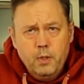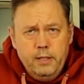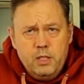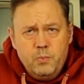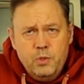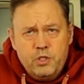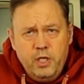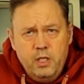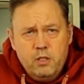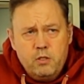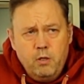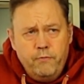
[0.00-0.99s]
And this
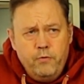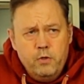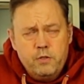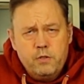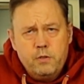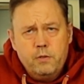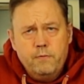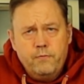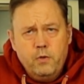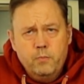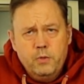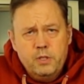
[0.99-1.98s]
machine suffers
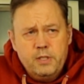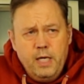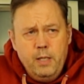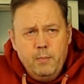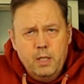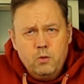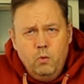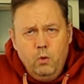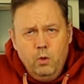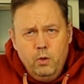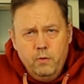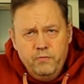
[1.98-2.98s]
from the same as
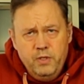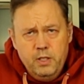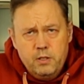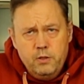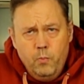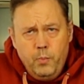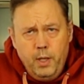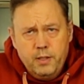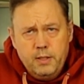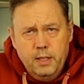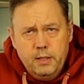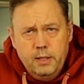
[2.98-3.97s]
all of these
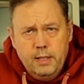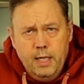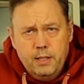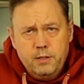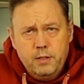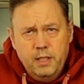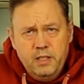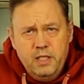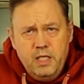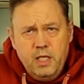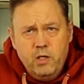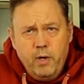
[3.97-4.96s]
compacts, that it has a
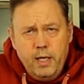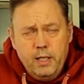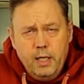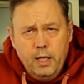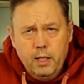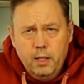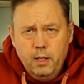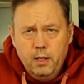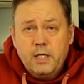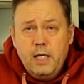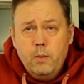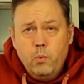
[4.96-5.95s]
degrading
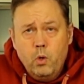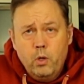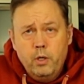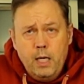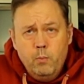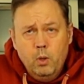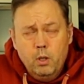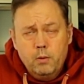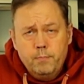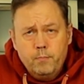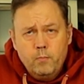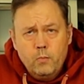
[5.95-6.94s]
keyboard cable.
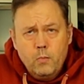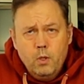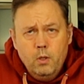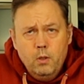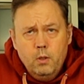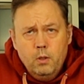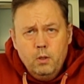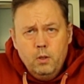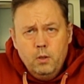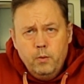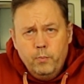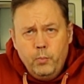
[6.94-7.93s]

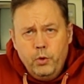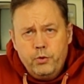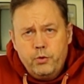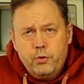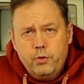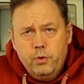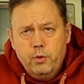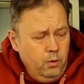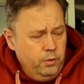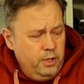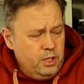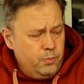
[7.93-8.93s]
But
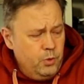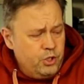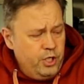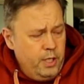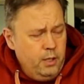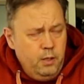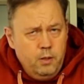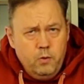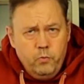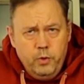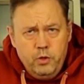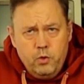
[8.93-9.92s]
on this machine
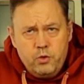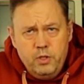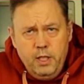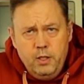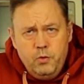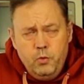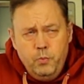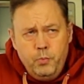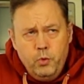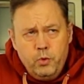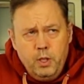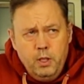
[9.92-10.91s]
we just need to
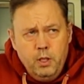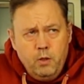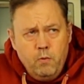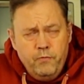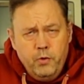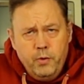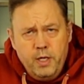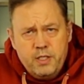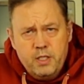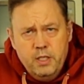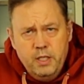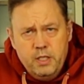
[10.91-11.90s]
put in the
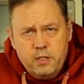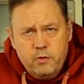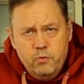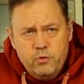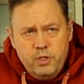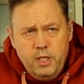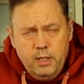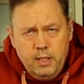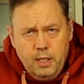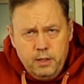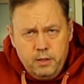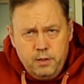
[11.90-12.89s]
configuration disk to see
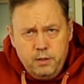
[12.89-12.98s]
that